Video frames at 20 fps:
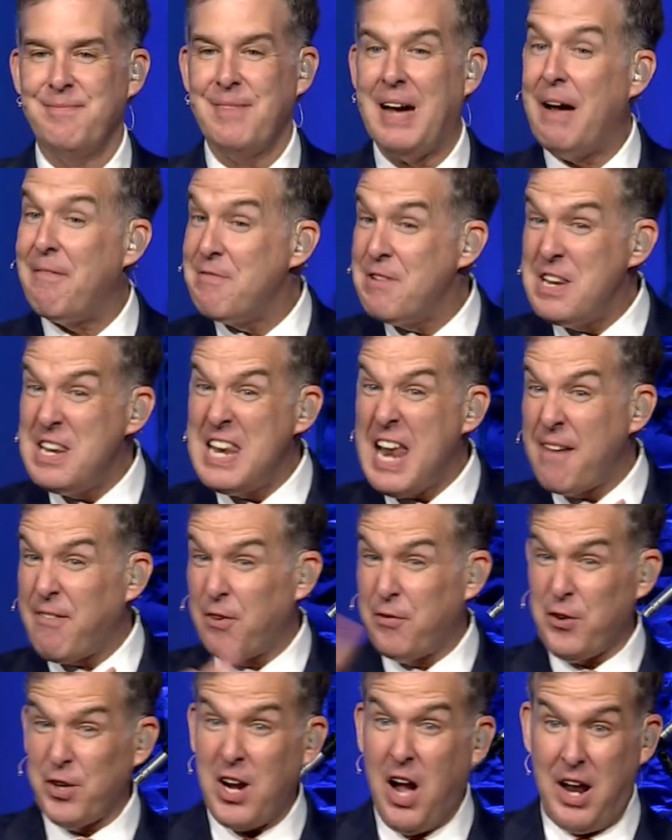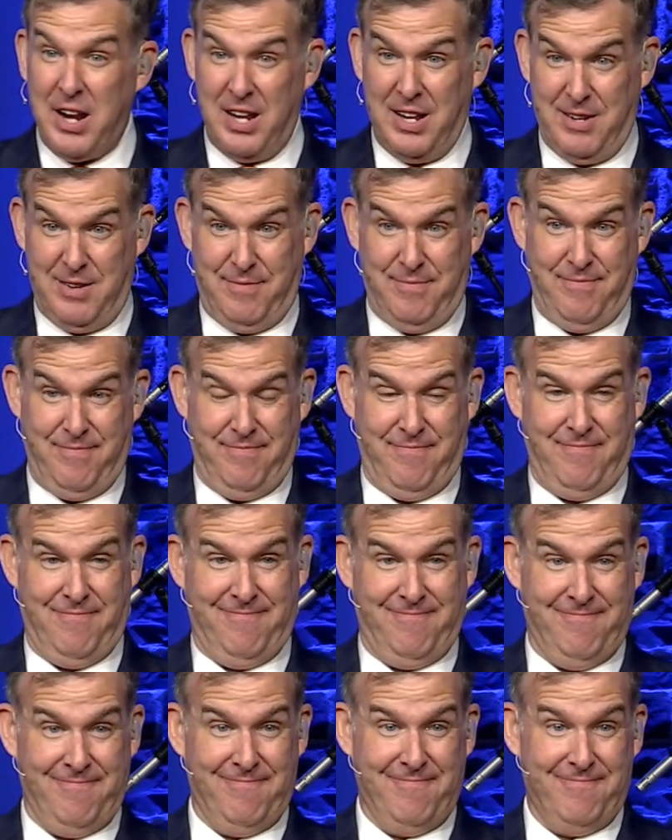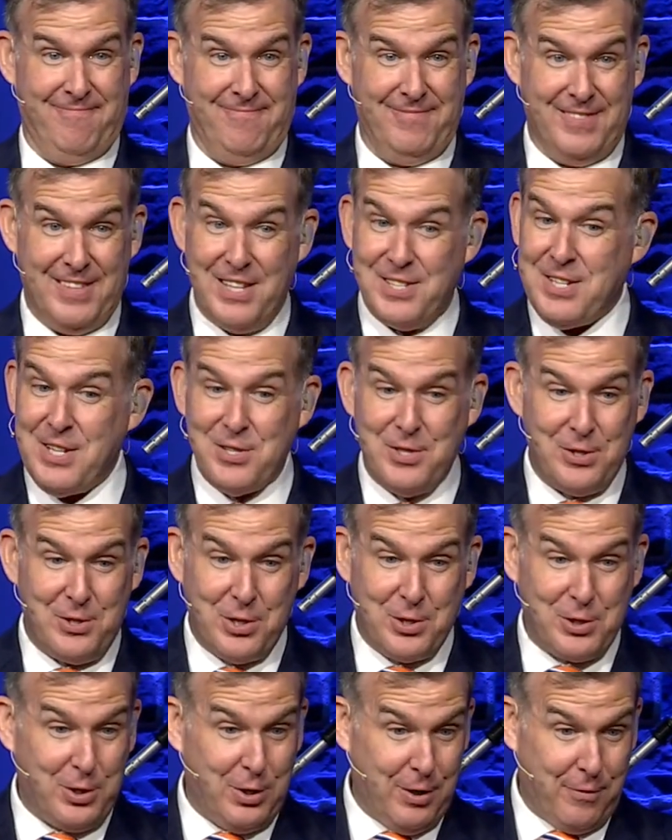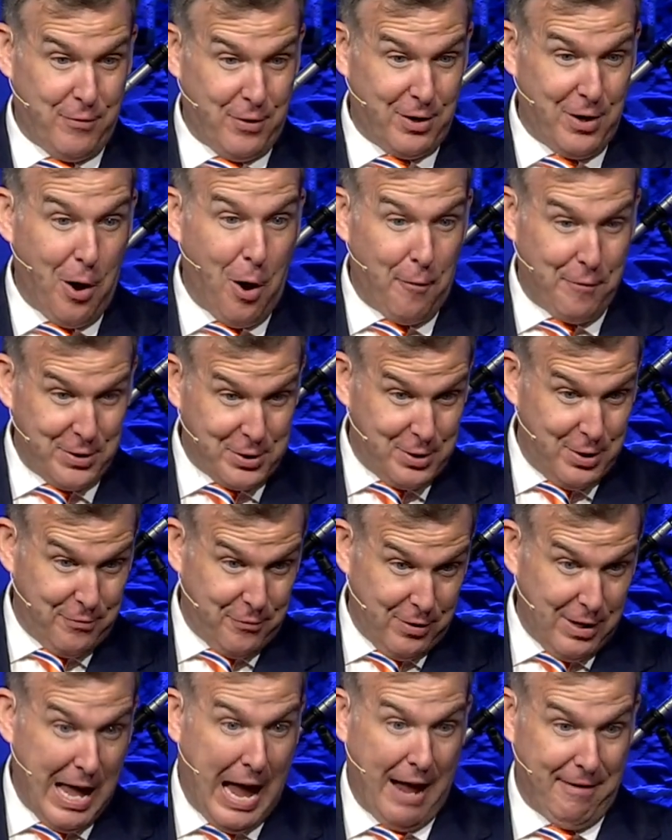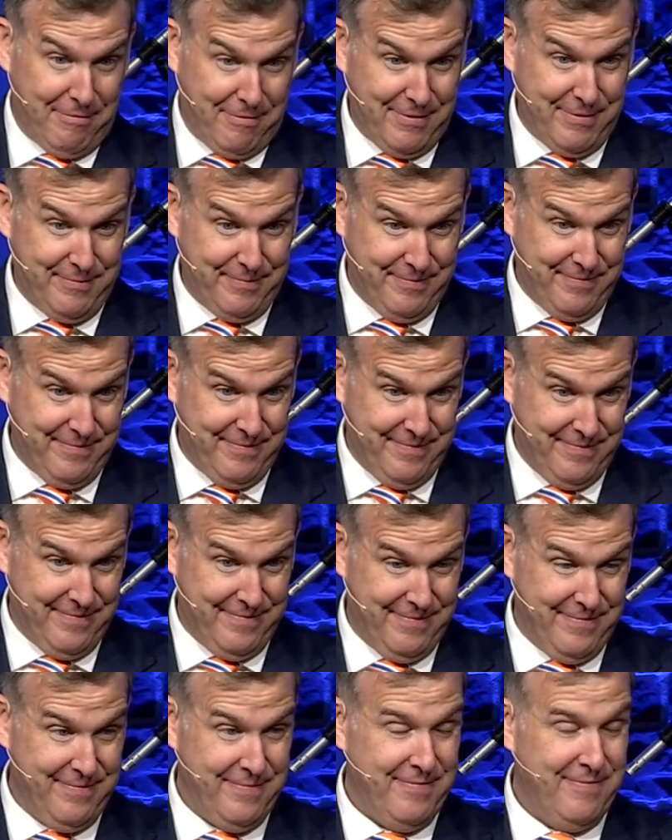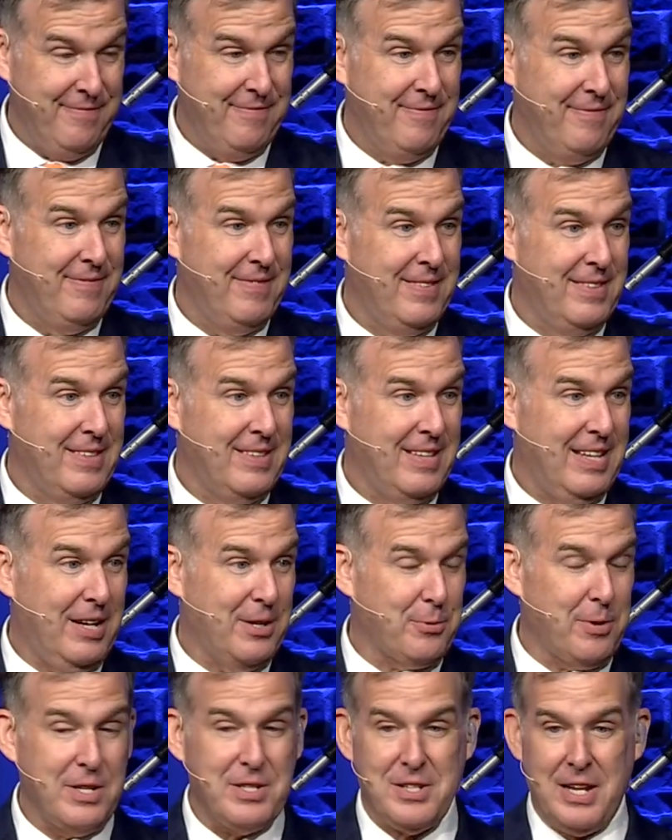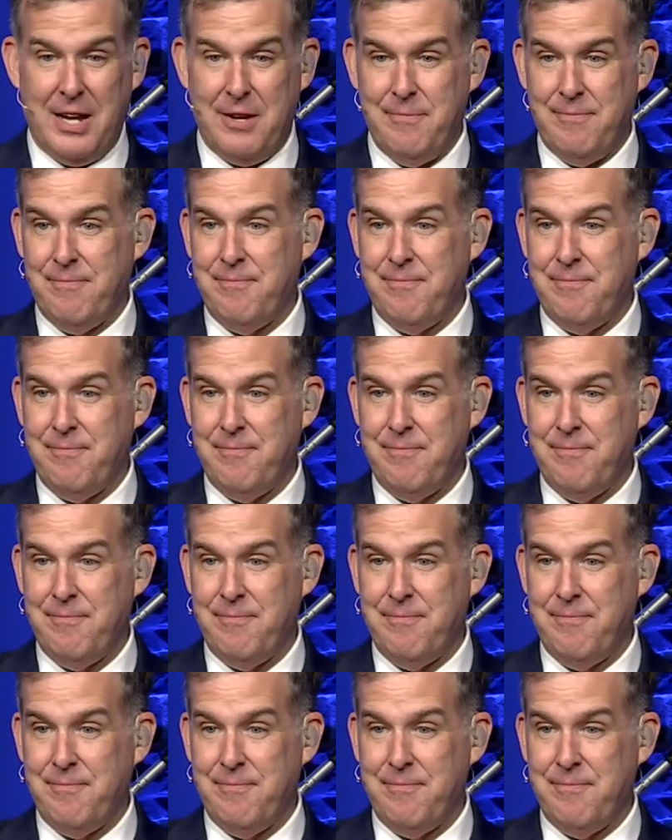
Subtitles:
I've never forgotten it. This isn't just good for golf, it's good for life. Here's what he said.